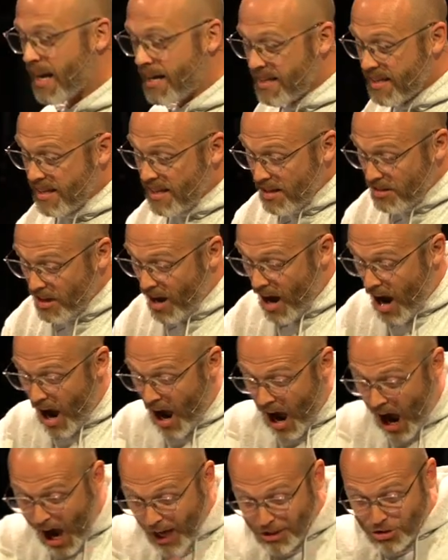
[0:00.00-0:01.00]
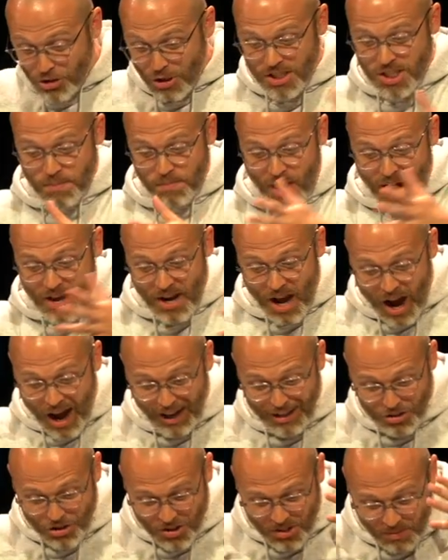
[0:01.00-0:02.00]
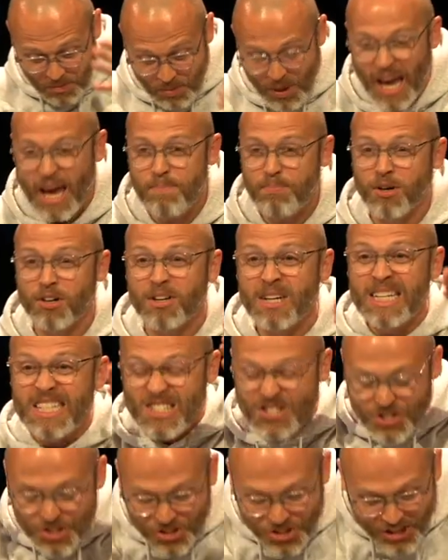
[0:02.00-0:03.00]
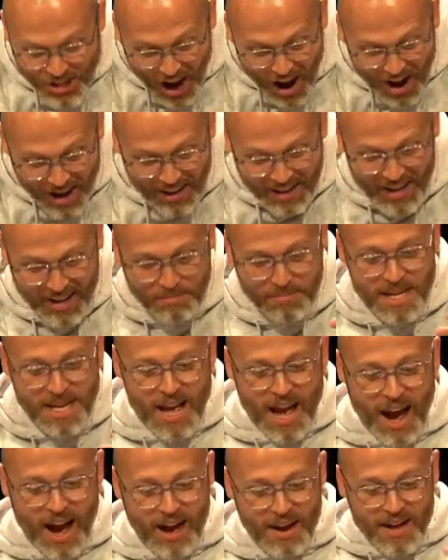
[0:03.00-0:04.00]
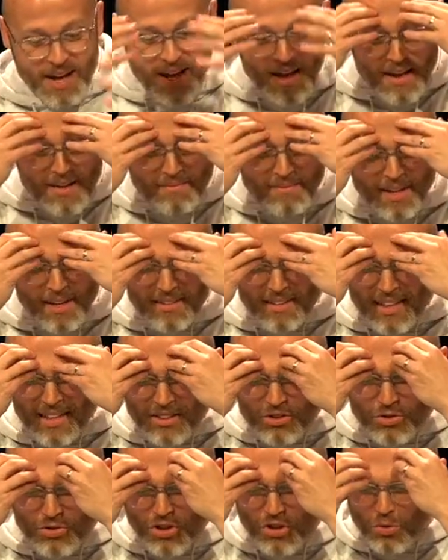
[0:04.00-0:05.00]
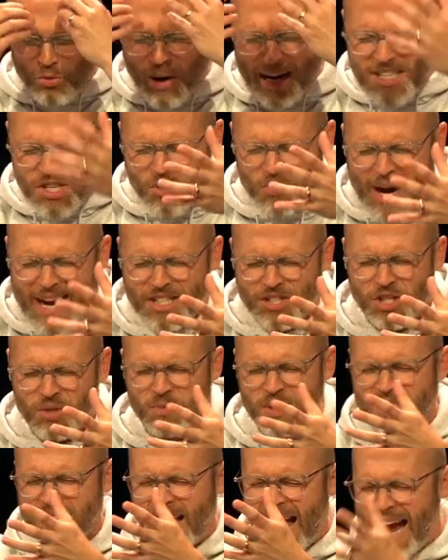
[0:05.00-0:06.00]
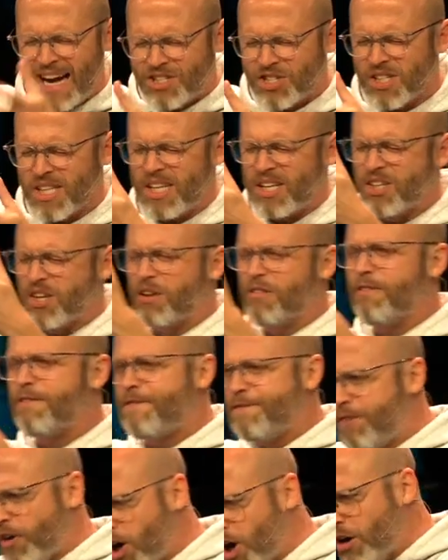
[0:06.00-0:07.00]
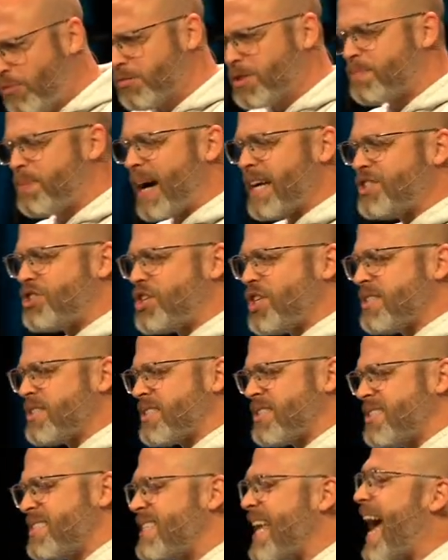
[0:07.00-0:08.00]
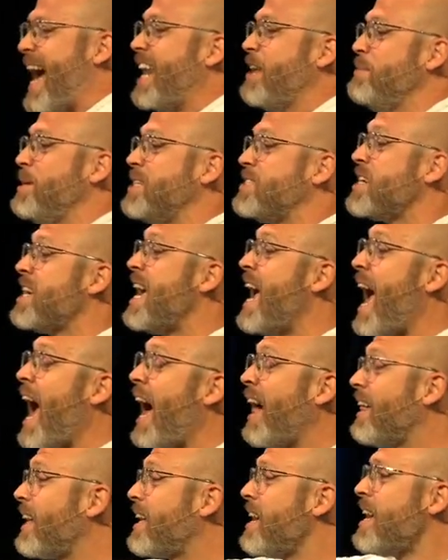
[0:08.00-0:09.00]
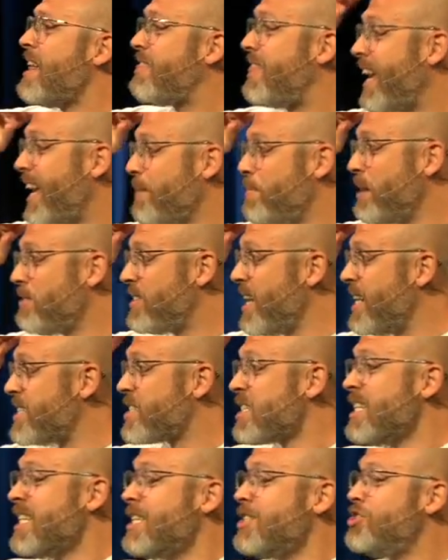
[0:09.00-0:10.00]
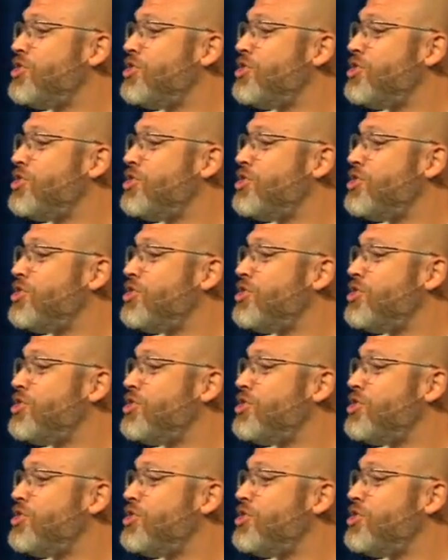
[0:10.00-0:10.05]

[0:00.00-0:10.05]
Hundreds upon hundreds of people saw him. The resurrection was actually confirmed by Jesus' enemies. Think about this.